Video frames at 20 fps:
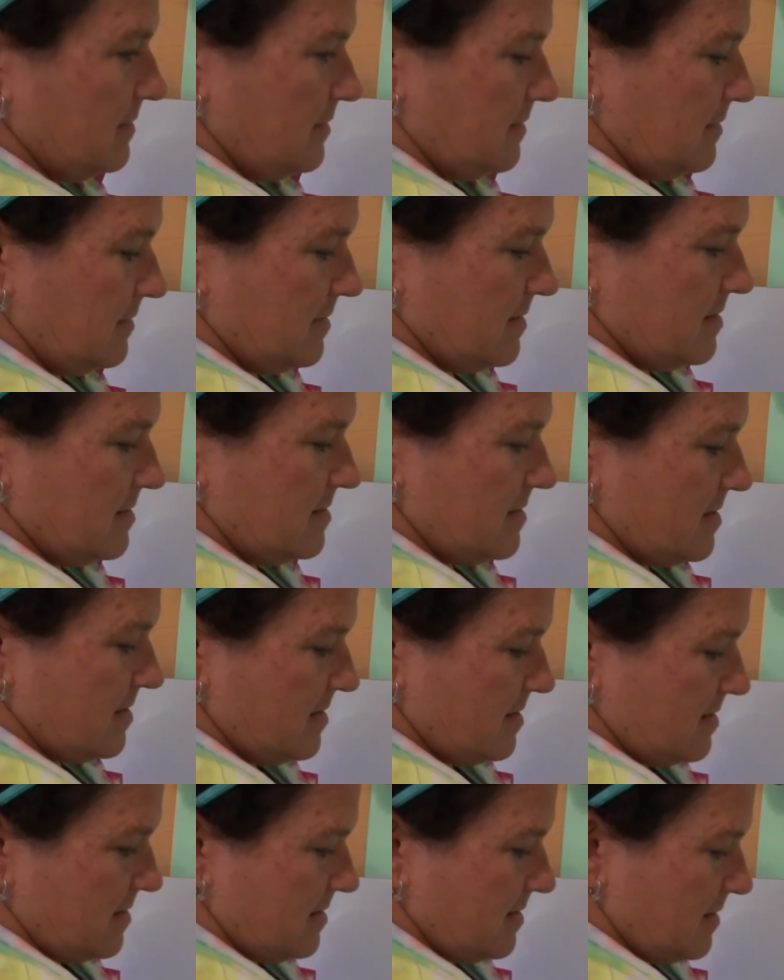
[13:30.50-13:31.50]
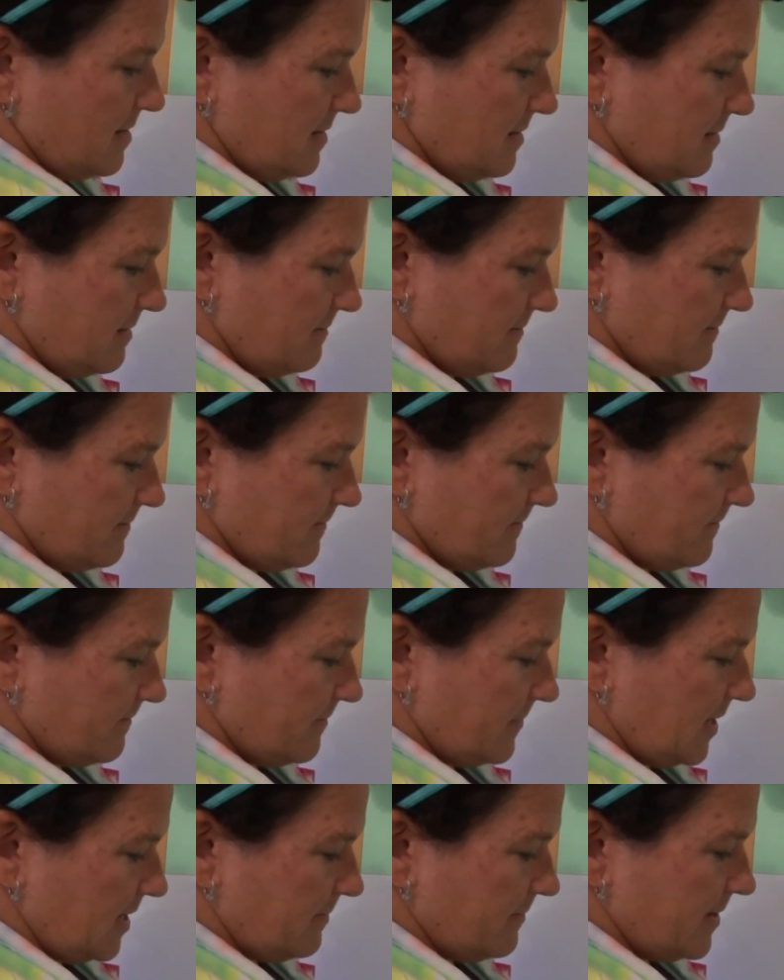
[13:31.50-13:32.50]
And then
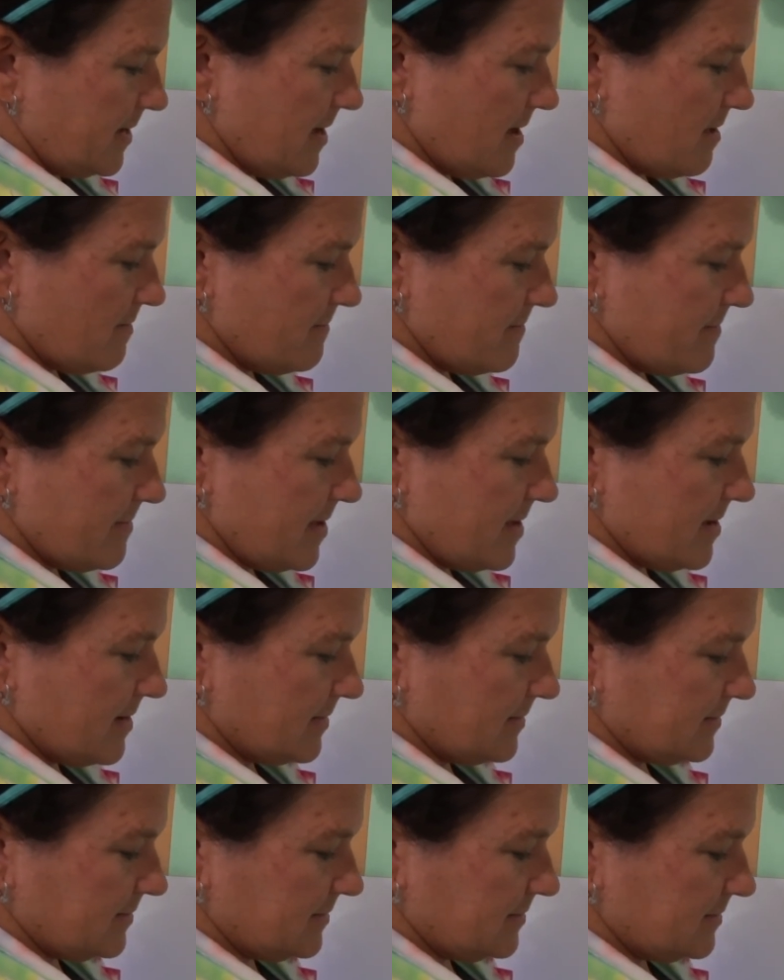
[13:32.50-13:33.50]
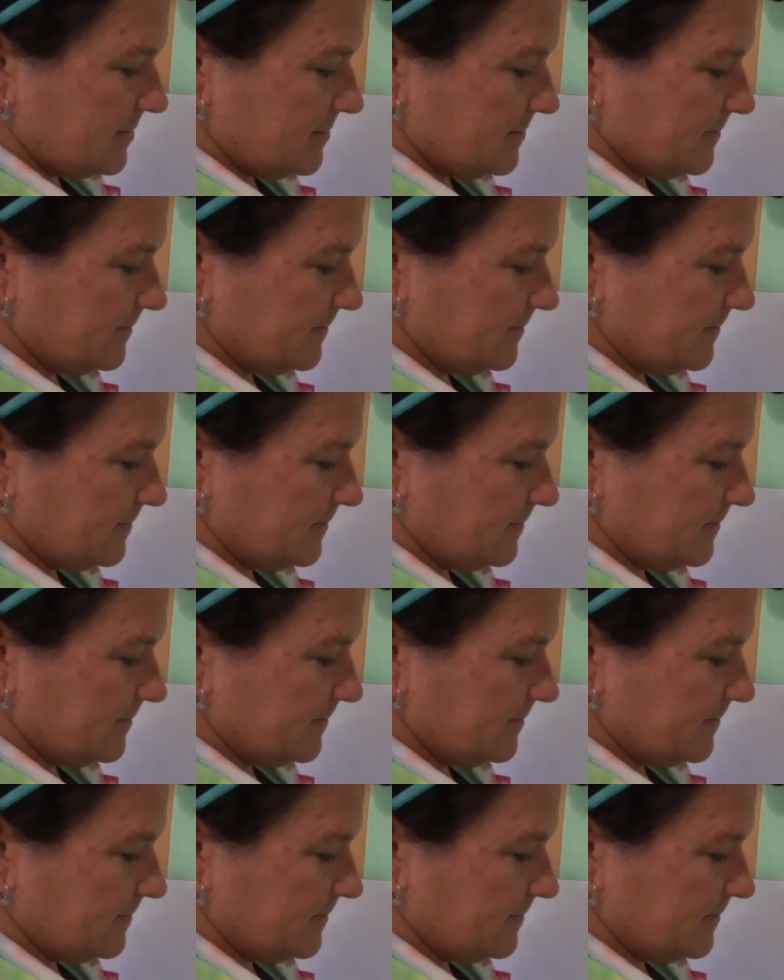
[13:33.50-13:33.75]
maybe I'll mix